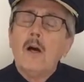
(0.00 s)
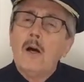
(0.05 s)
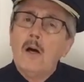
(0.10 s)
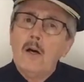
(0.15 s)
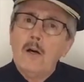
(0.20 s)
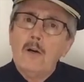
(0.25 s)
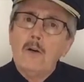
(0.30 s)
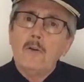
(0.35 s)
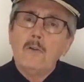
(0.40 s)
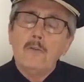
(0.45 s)

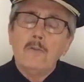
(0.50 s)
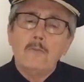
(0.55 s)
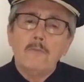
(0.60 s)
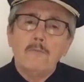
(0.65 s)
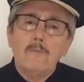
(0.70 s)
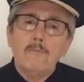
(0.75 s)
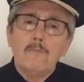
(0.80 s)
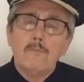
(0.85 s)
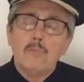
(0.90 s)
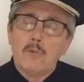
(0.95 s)
Oh,
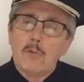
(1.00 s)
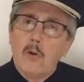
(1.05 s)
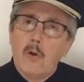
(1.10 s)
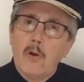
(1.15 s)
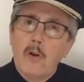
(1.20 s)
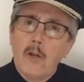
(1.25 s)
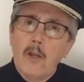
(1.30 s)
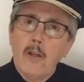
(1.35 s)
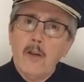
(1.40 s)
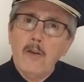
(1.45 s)

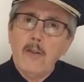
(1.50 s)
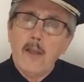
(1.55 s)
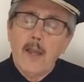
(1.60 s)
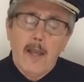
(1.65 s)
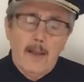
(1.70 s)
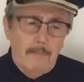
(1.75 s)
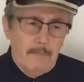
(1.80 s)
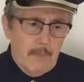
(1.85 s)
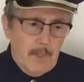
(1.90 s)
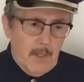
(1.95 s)
sorry to hear
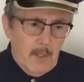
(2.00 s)
that.